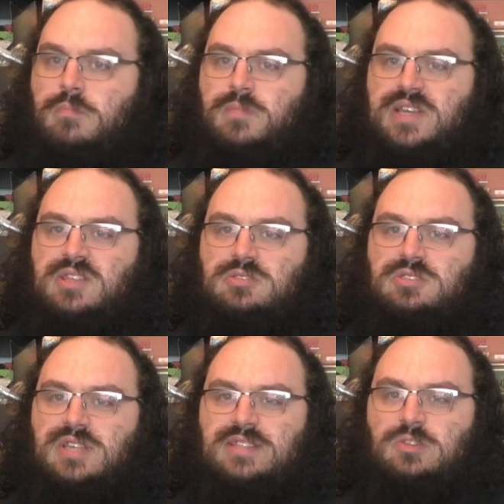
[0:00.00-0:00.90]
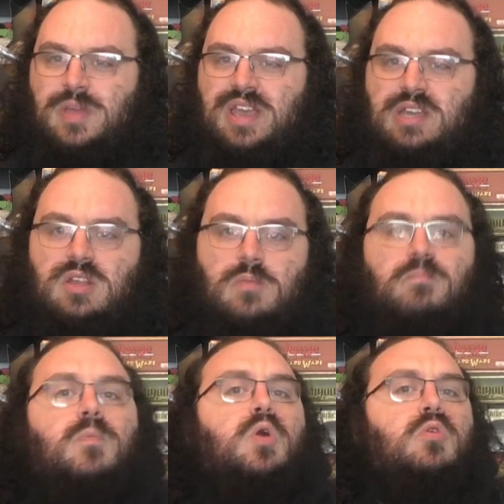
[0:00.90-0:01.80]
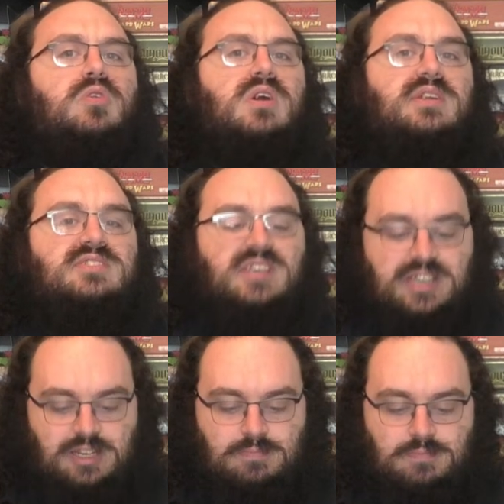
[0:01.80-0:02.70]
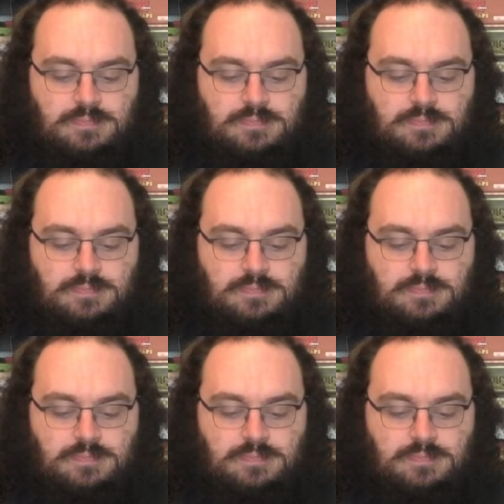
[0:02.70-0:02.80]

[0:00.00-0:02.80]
Mac, those stats are bad. Hold on a second.